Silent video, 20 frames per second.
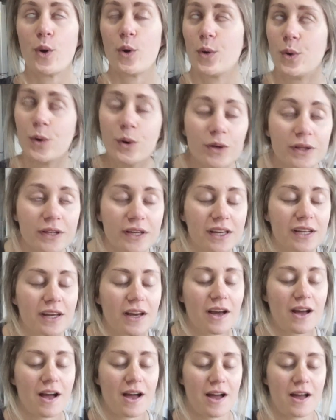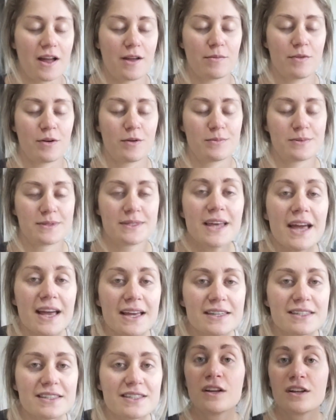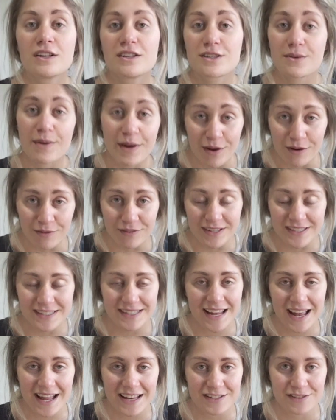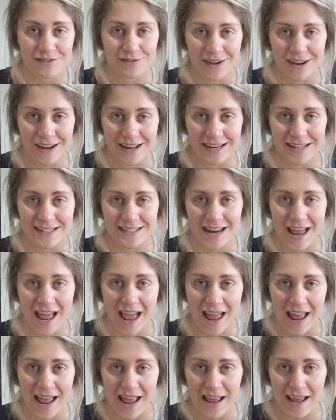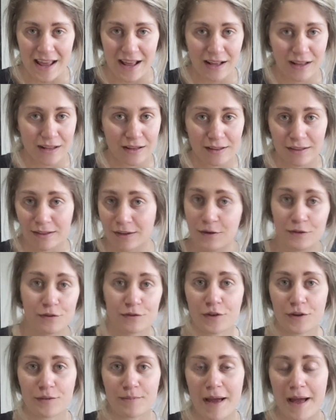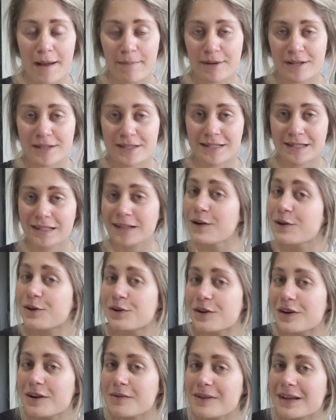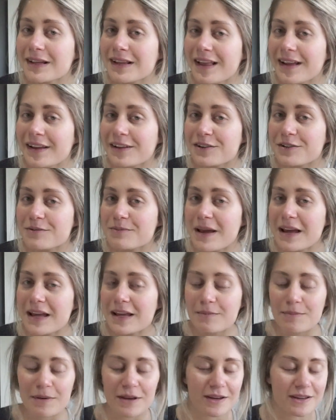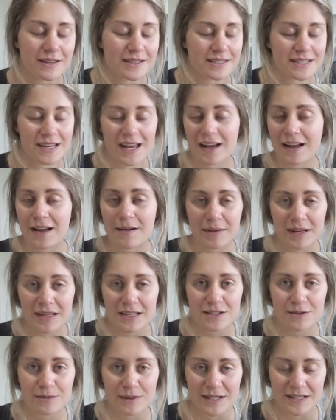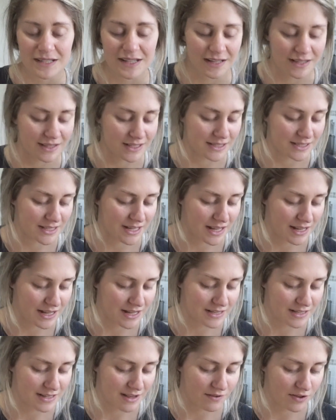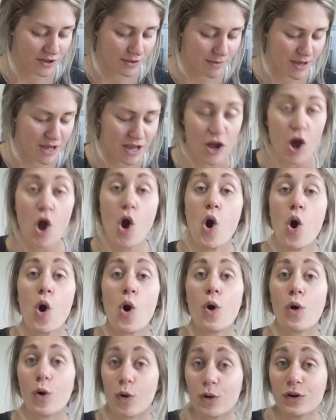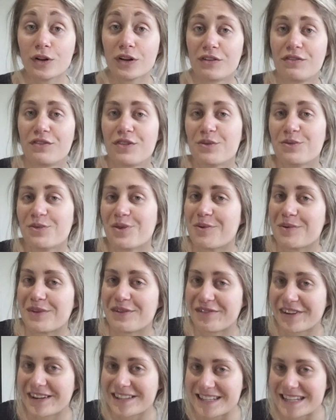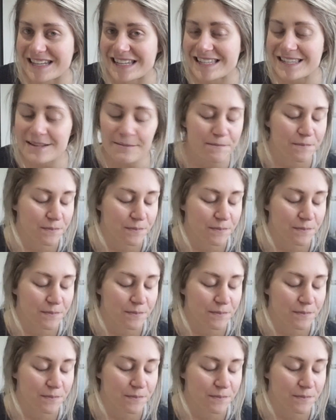all year. I'm obsessed. So I obviously had to find a low FODMAP slow cooker meal I could make because yeah, coming into winter, this thing is giving me all of the warm and fuzzies.